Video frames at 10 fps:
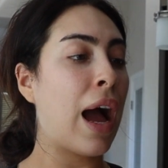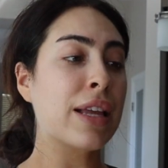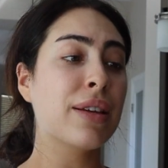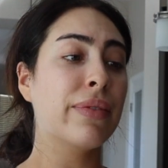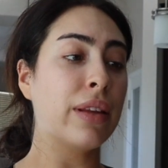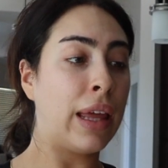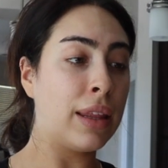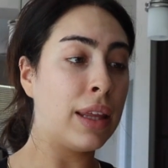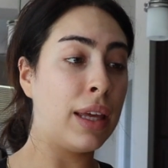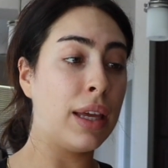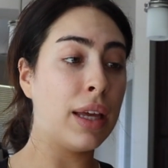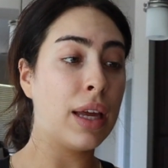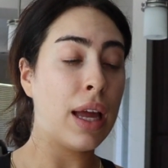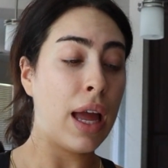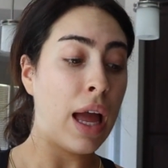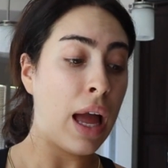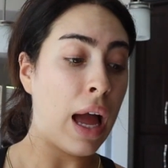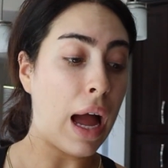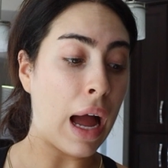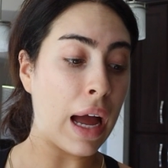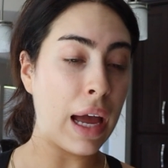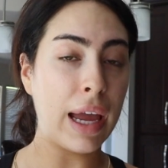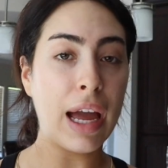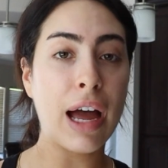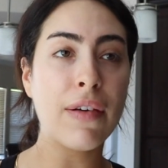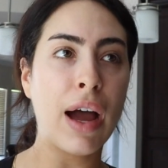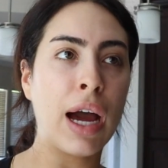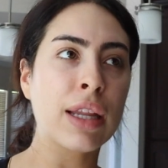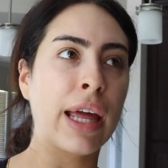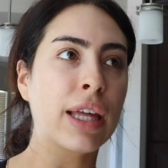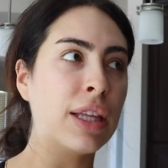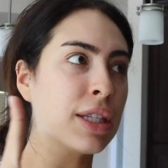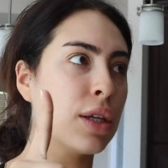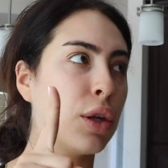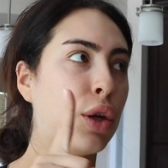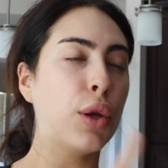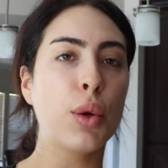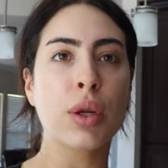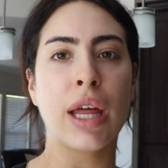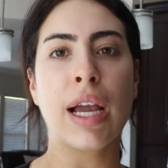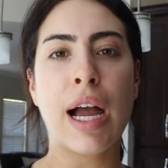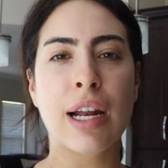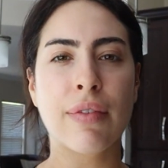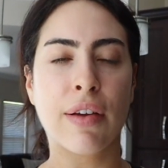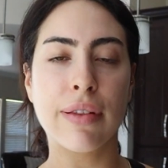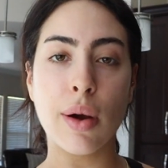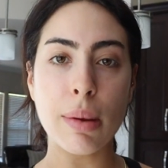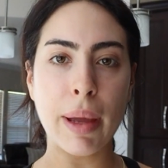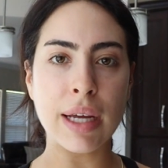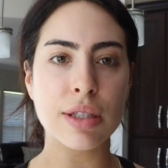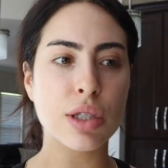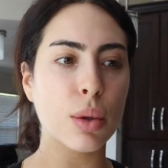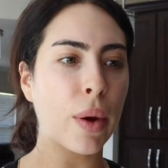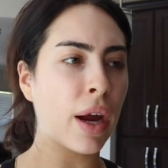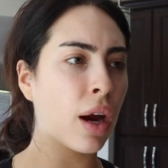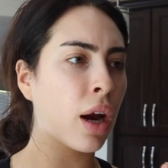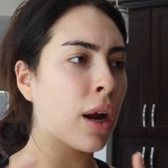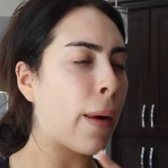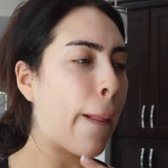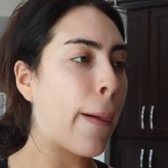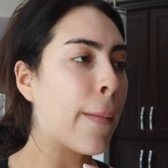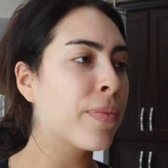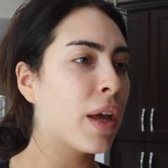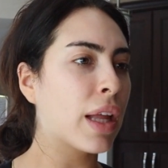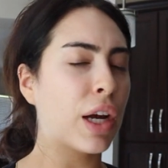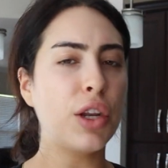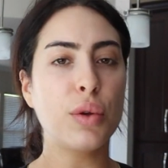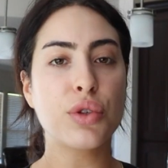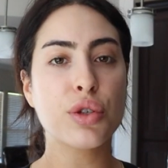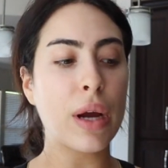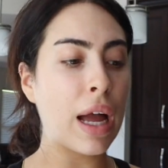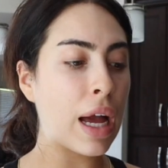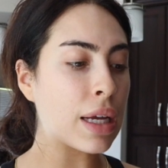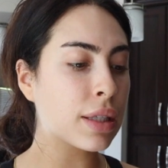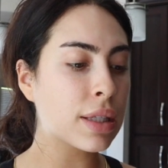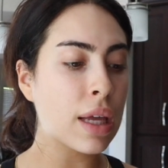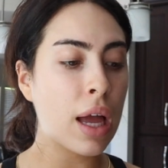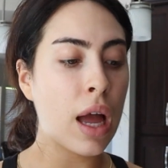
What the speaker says: As of lately, I have had like these nude like kind of like flowy pants to wear, like a nude dress,